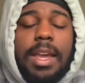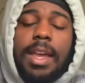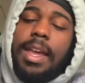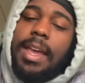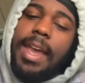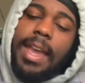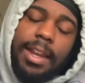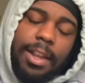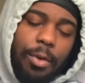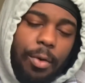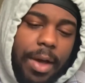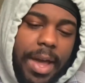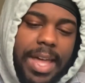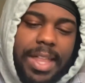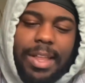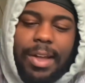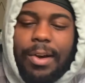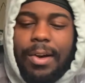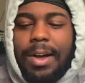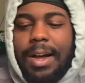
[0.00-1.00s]
Anyway,
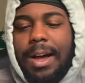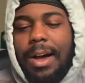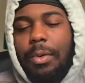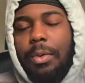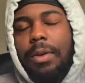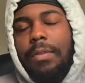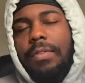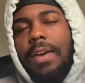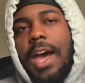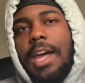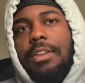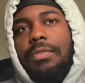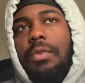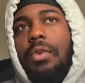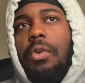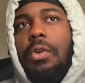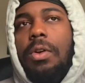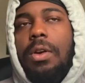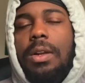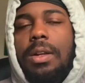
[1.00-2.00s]
though, we fast
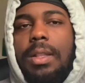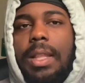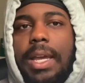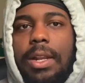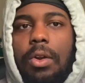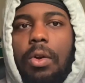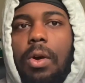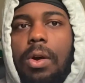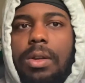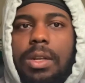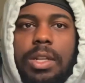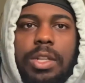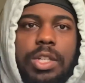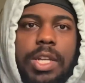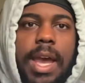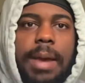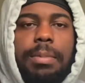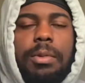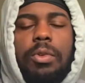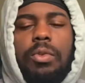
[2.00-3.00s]
forward later on in the
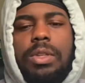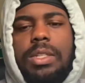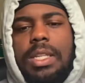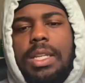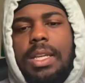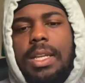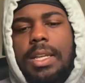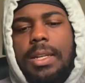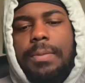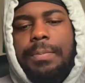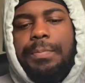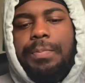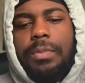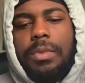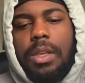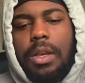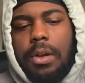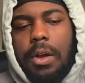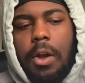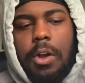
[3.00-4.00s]
chapter. We've seen
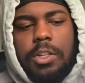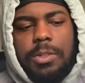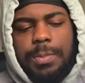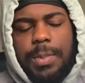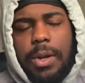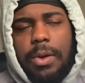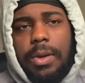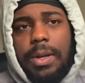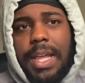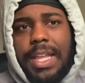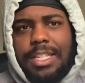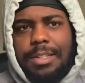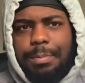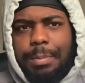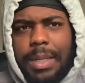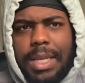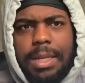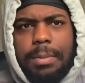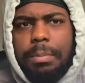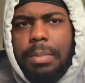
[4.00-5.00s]
the cursed spirit that
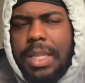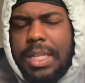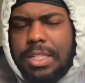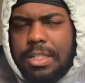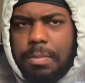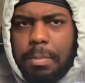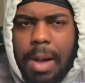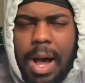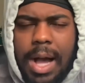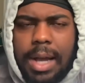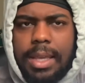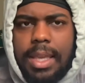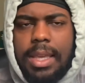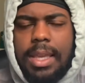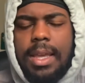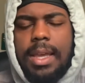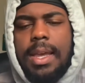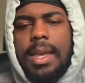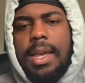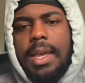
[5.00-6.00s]
speed blitz
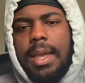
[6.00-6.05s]
Maki.